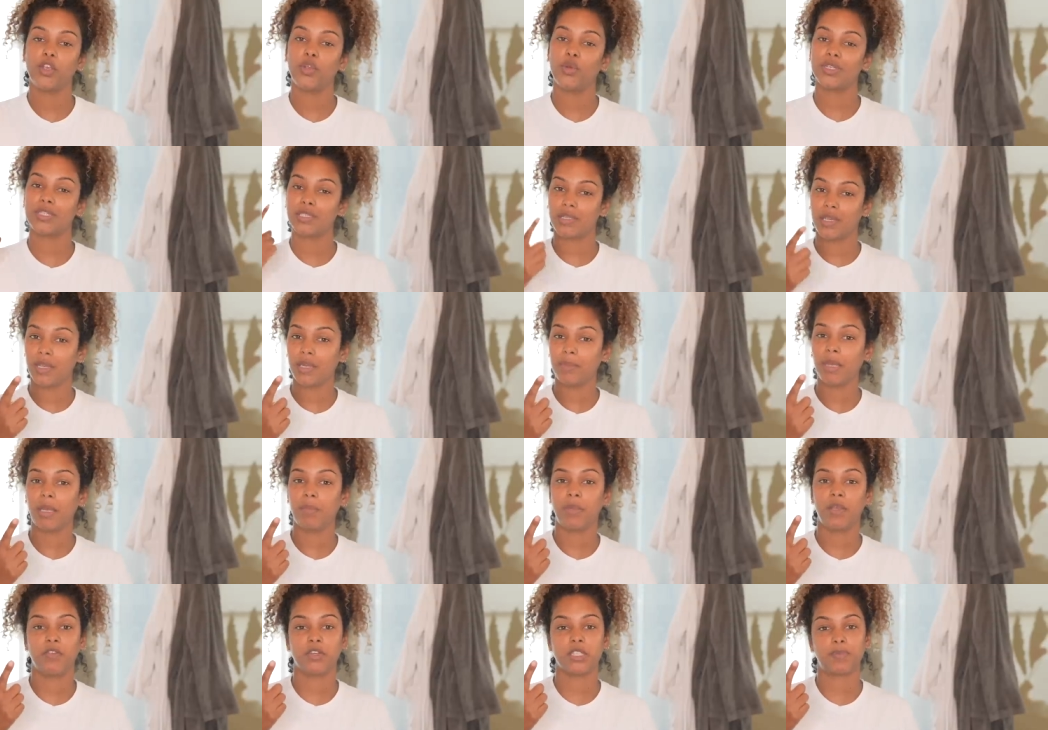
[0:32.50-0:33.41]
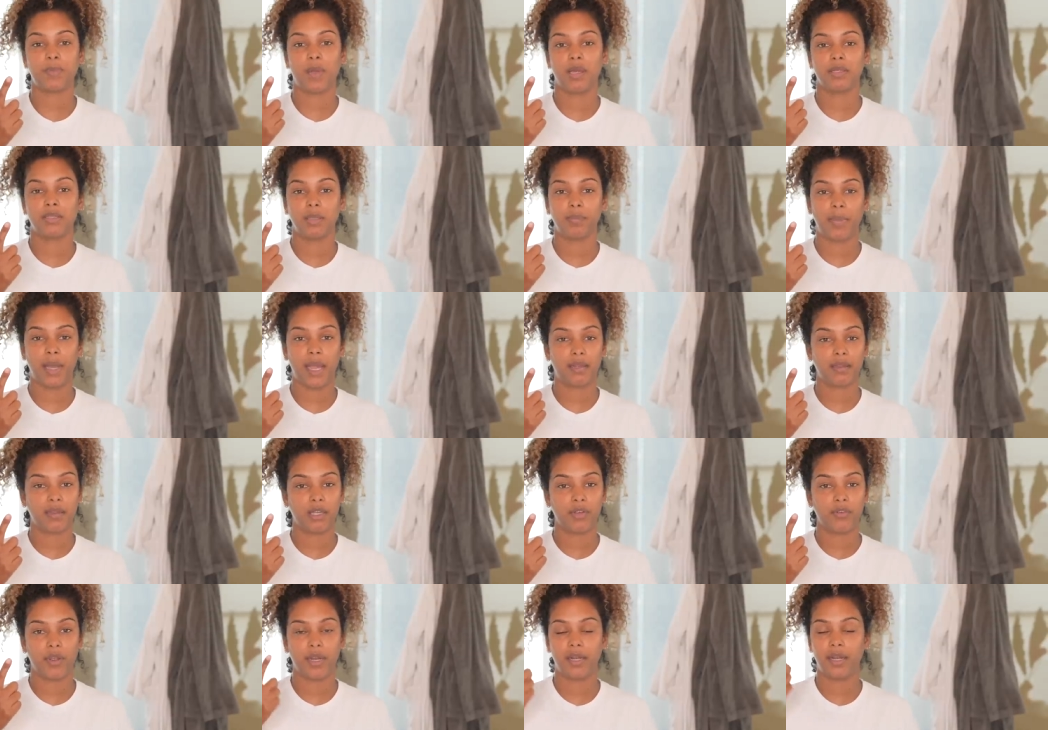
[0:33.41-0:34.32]
Your skin may be responding badly
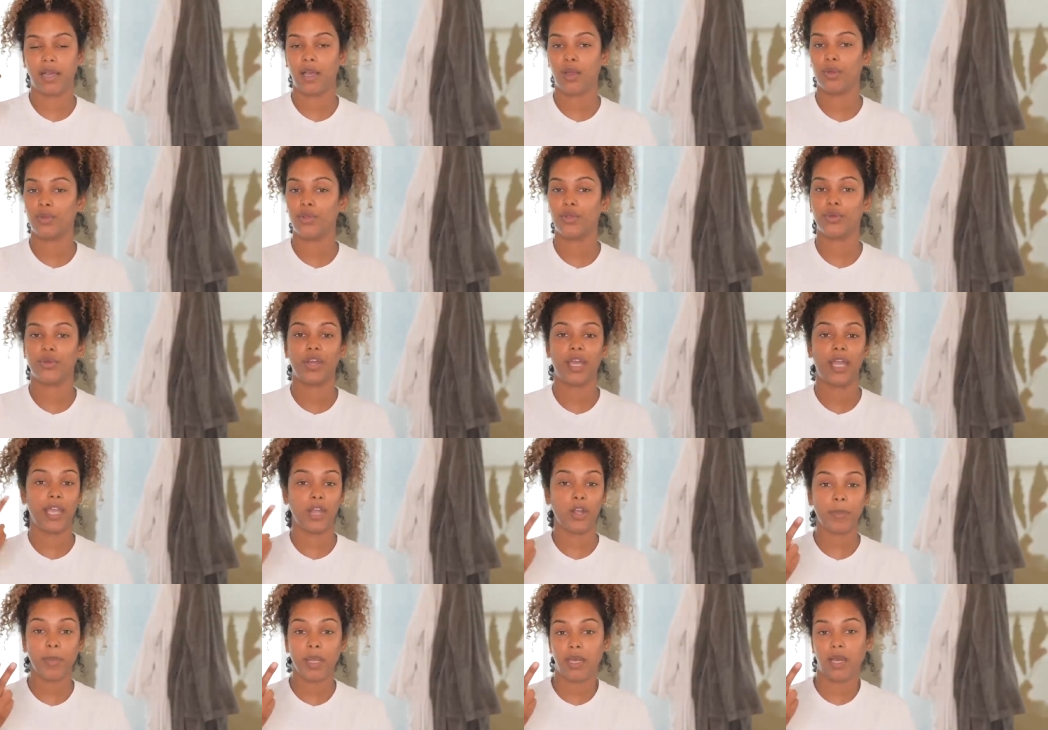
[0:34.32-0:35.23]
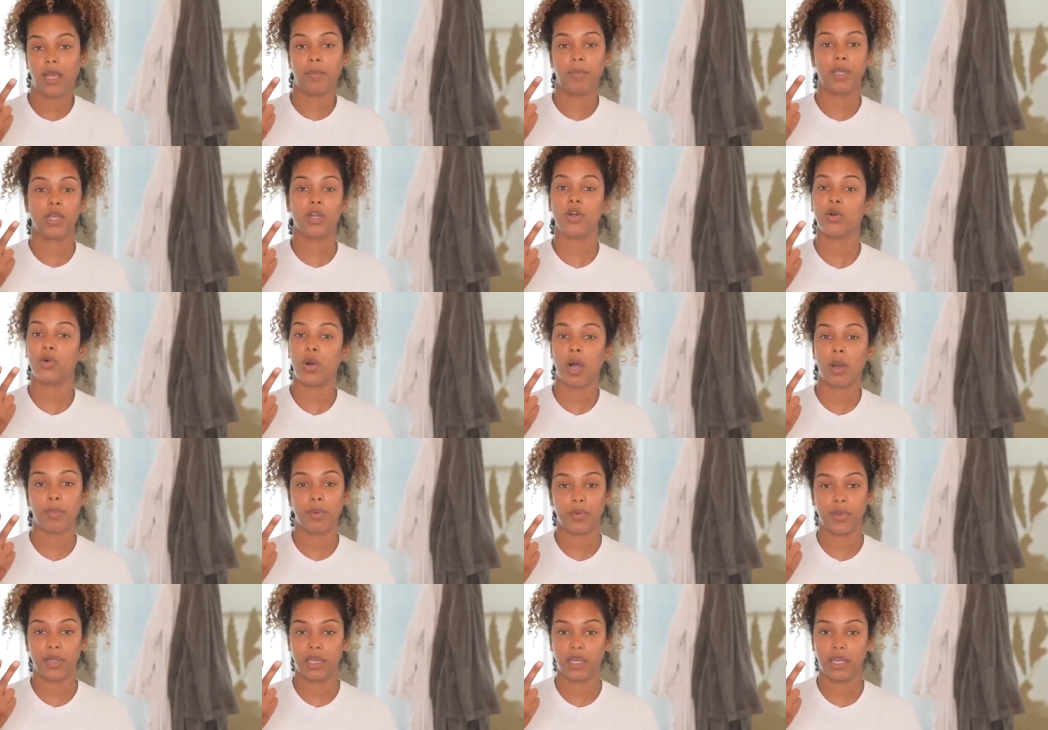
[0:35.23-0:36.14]
right now, your hair may not be
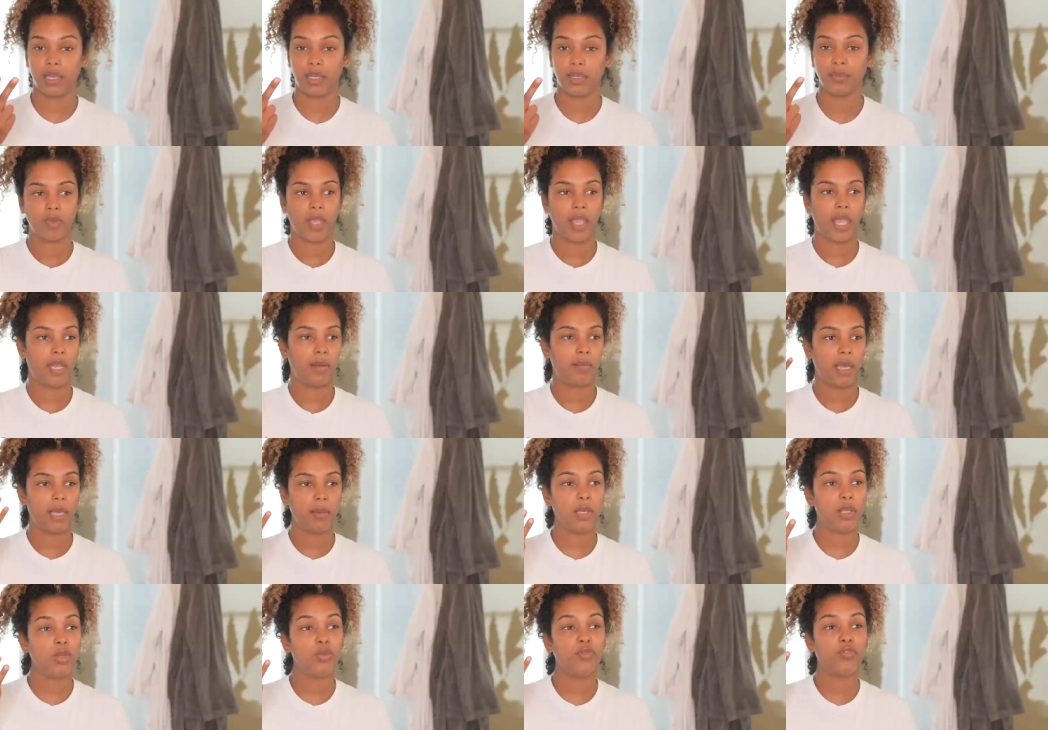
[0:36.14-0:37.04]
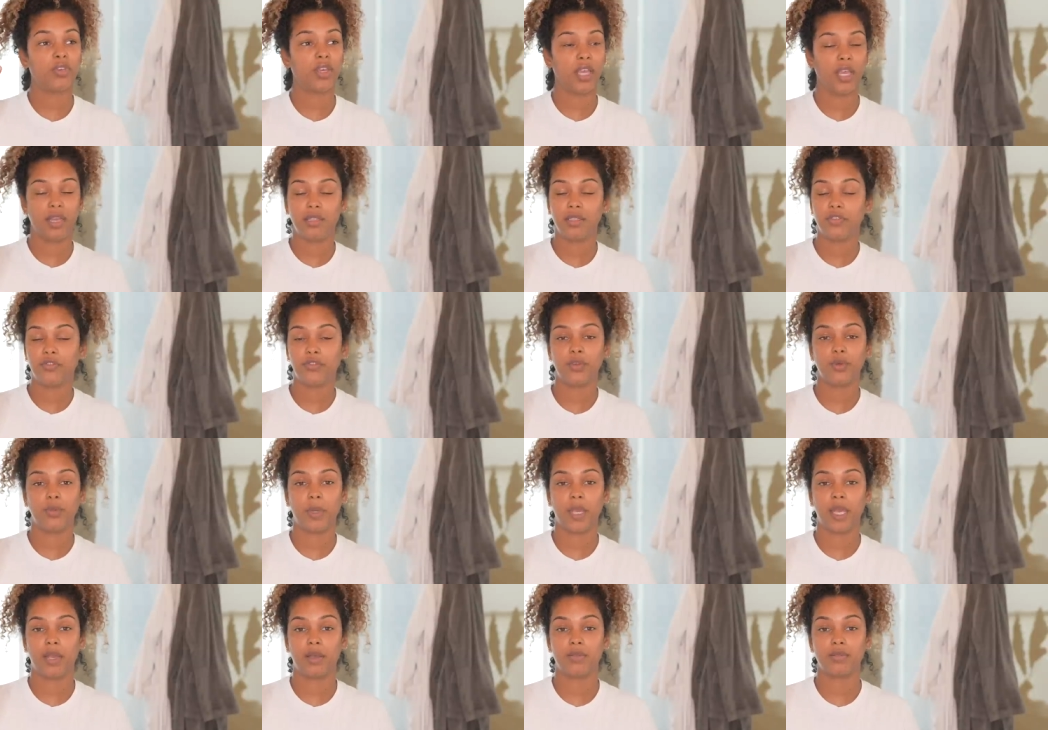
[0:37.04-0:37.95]
cooperating, and maybe you've gained a few
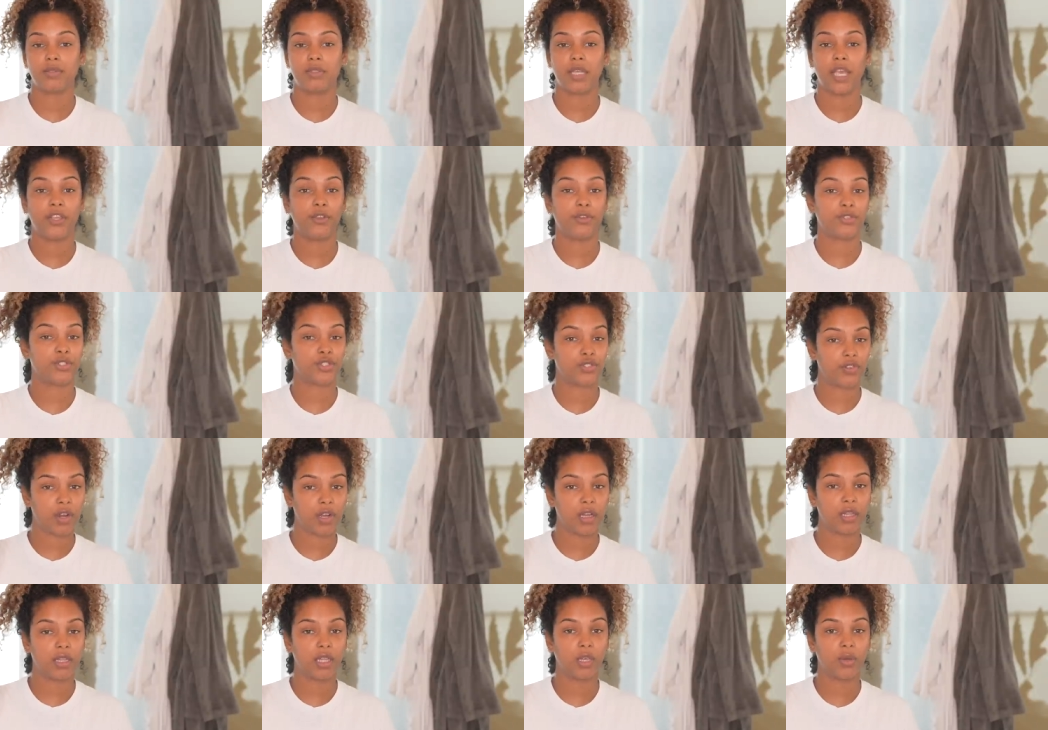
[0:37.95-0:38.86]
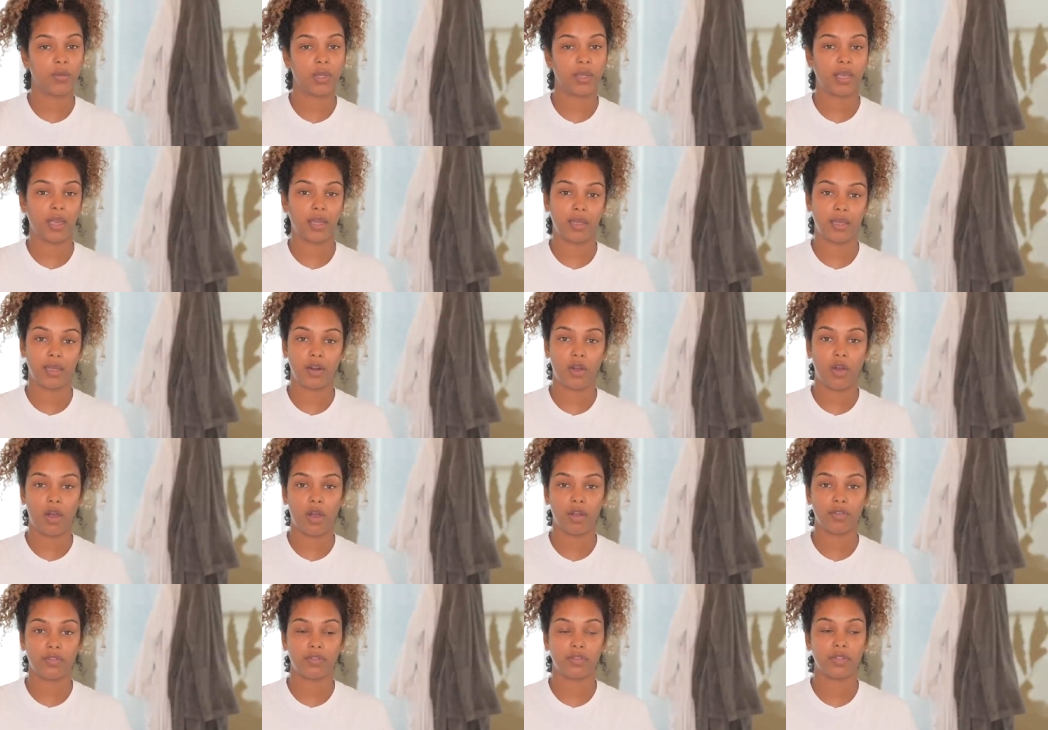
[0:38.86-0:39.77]
pounds and you're struggling with getting it
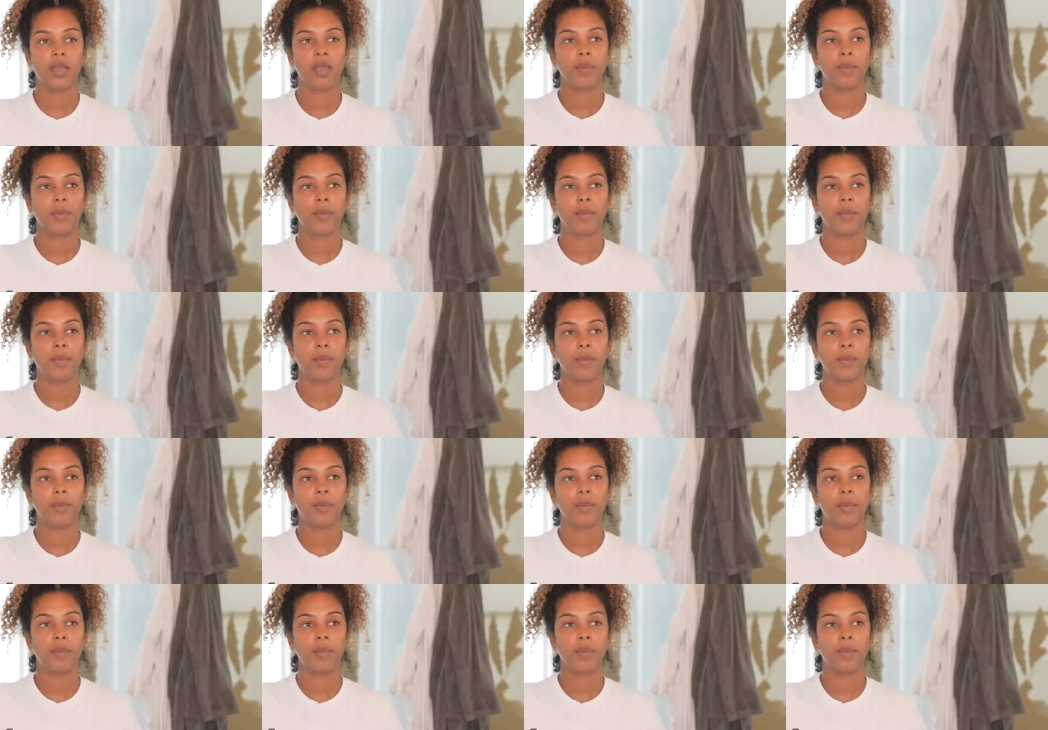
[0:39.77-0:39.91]
off.